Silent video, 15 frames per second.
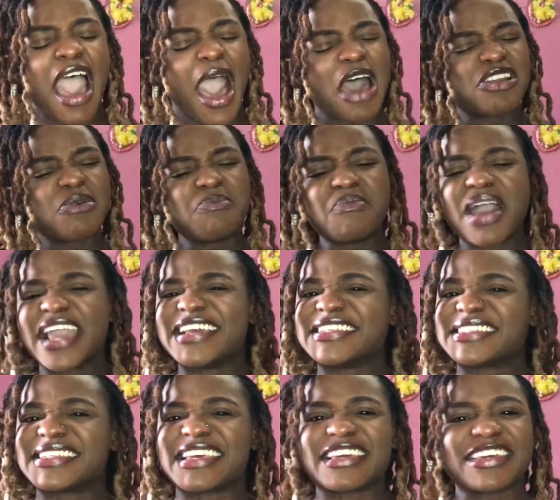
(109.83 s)
an
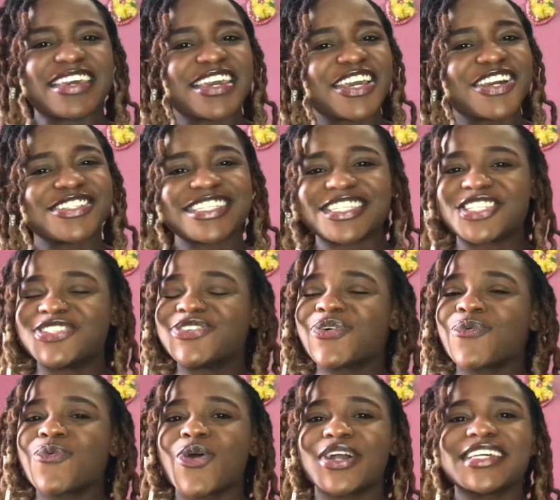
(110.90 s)
amazing year, because it's, you
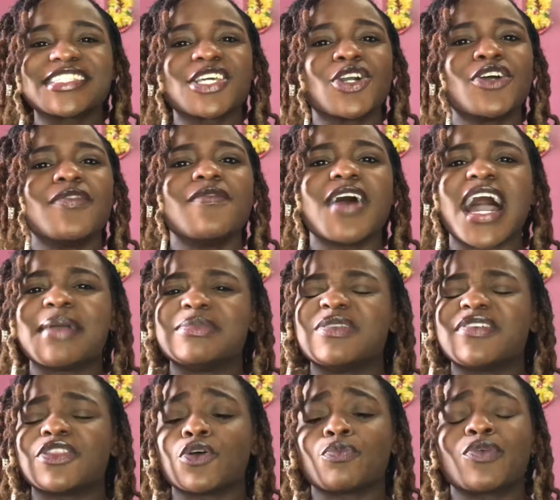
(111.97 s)
know what, it's good vibes.
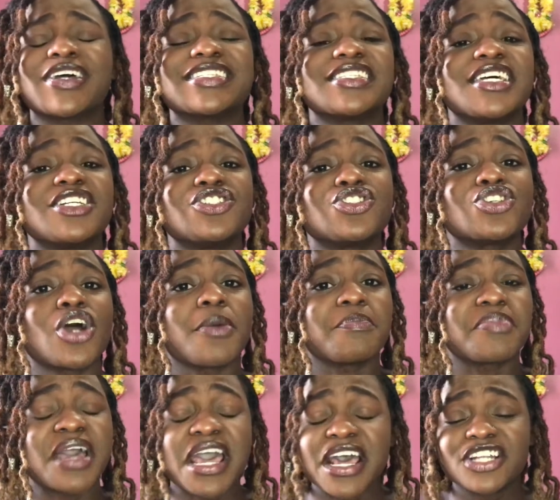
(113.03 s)
Even though President
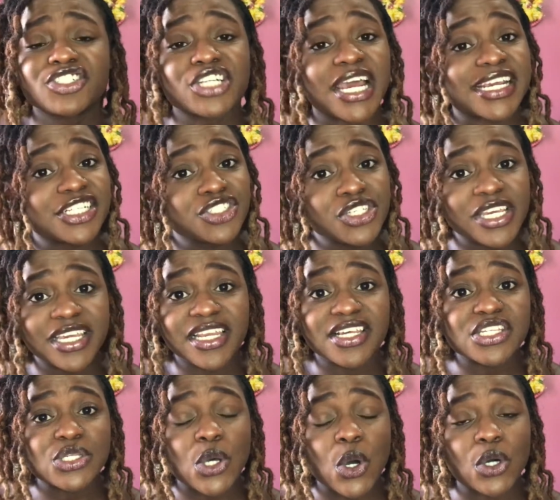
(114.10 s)
Trump trying to kill
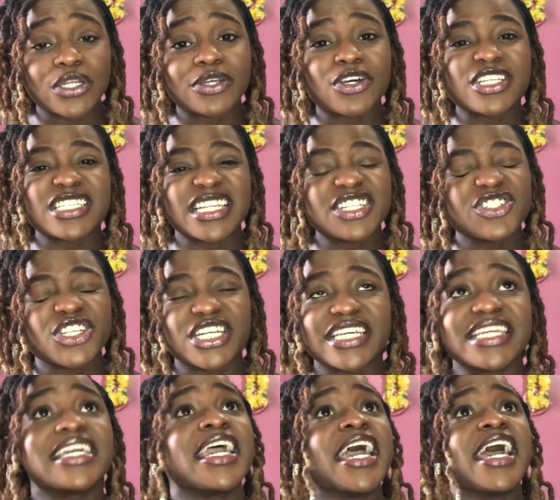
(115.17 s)
us all, because
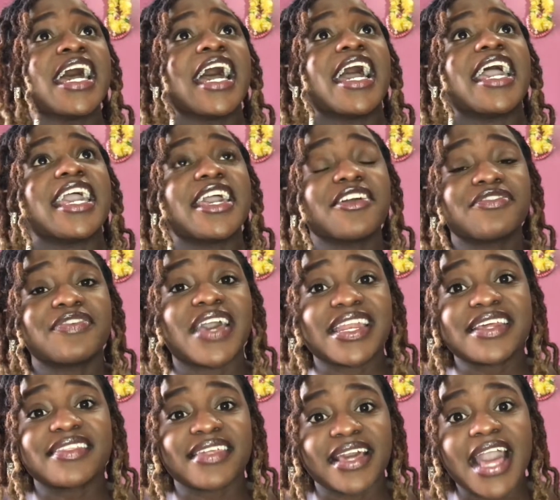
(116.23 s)
literally, if
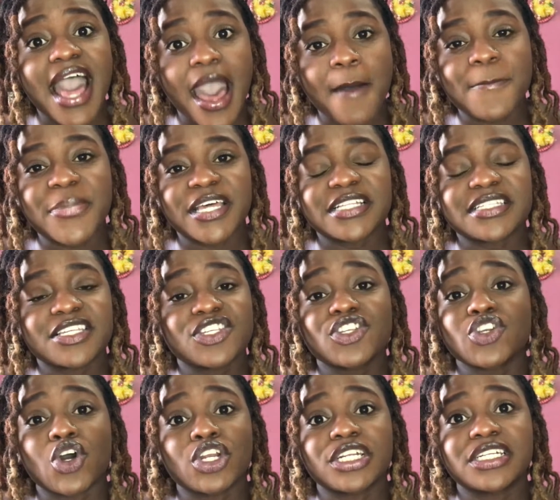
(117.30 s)
anything happens, it's
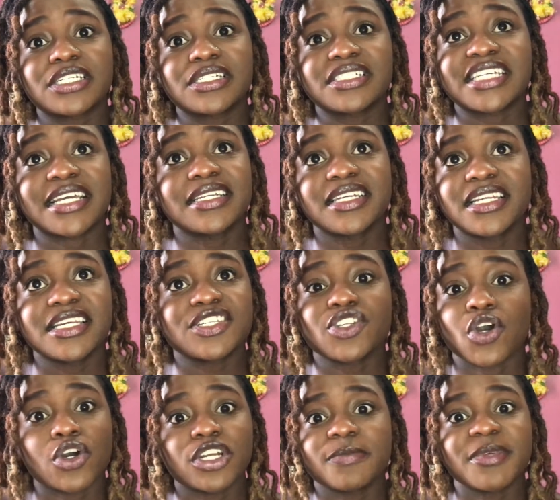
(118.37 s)
not
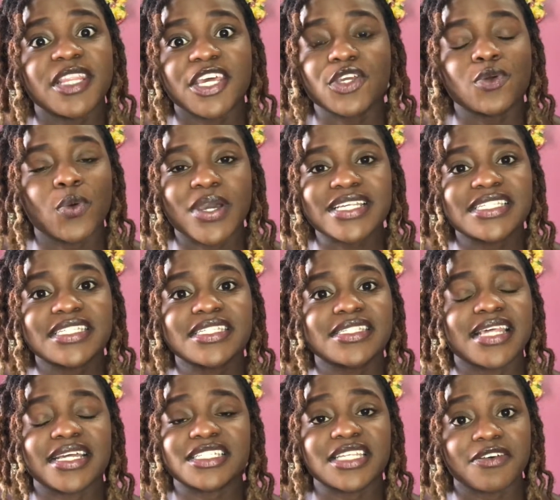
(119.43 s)
going to be the US
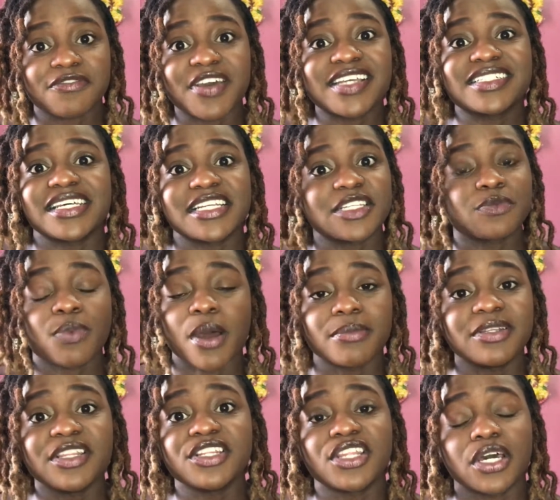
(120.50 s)
that's affected. It's
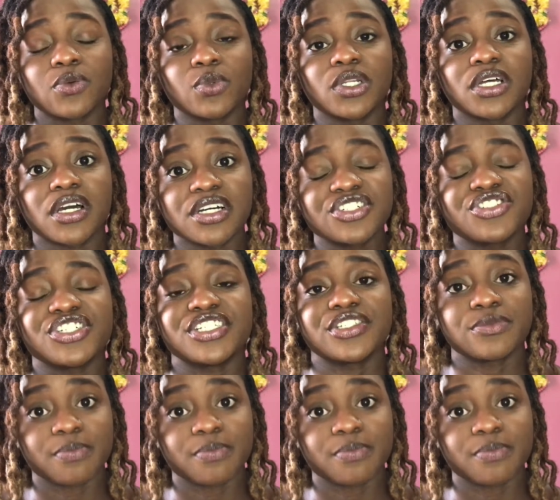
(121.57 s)
probably the third world countries,